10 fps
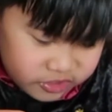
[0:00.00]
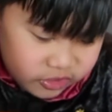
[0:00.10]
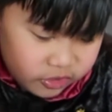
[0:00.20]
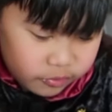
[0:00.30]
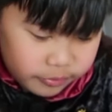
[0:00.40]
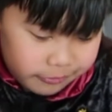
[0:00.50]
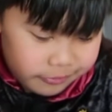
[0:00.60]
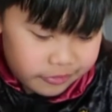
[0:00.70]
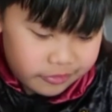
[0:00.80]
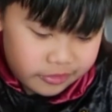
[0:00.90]
So we're
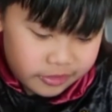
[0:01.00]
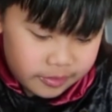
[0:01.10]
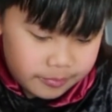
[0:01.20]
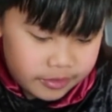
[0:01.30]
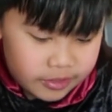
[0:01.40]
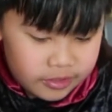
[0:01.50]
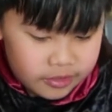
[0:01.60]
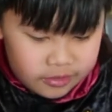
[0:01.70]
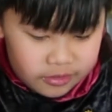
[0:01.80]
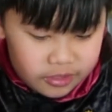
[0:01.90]
just gonna
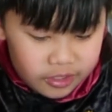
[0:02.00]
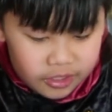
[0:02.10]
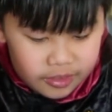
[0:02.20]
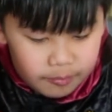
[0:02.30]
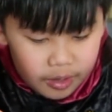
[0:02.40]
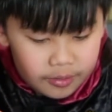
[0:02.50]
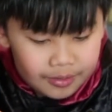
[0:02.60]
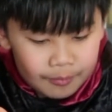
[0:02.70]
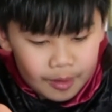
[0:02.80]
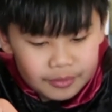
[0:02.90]
do that. Look,
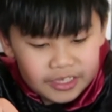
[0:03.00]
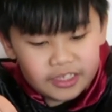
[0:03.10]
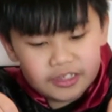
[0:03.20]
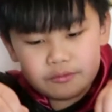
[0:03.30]
mommy.